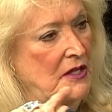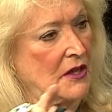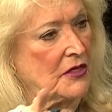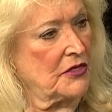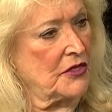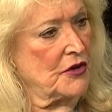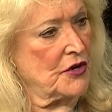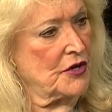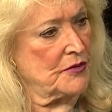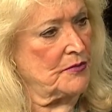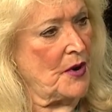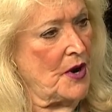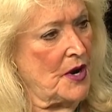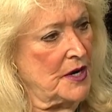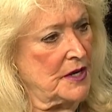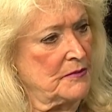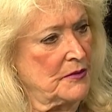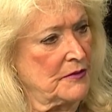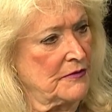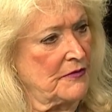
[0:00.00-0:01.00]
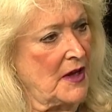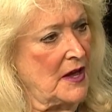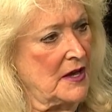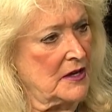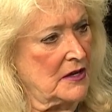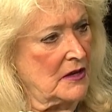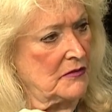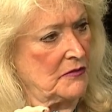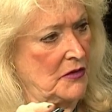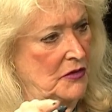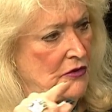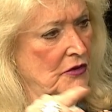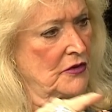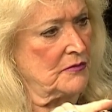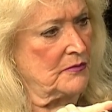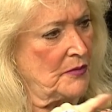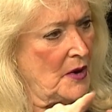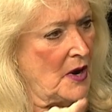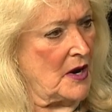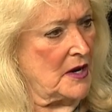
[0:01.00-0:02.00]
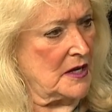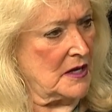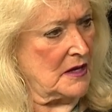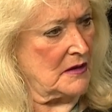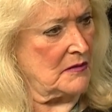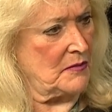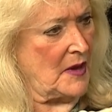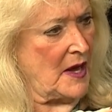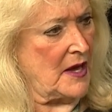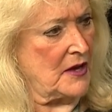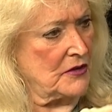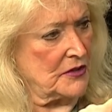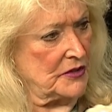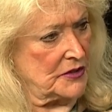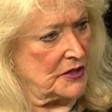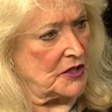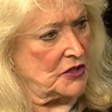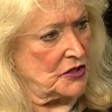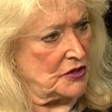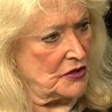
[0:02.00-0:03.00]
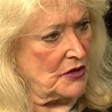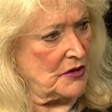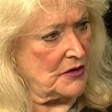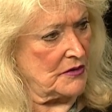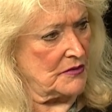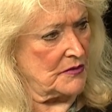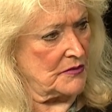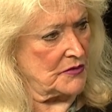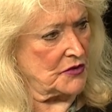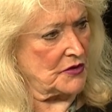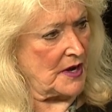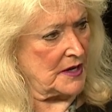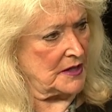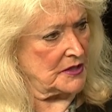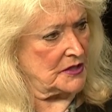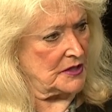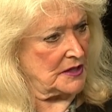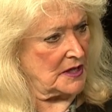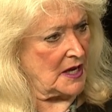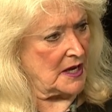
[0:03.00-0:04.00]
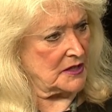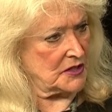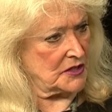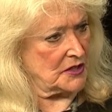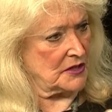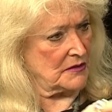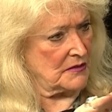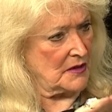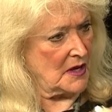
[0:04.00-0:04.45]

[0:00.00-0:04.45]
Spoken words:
it third party payers that mm-hmm. you're trying to get to?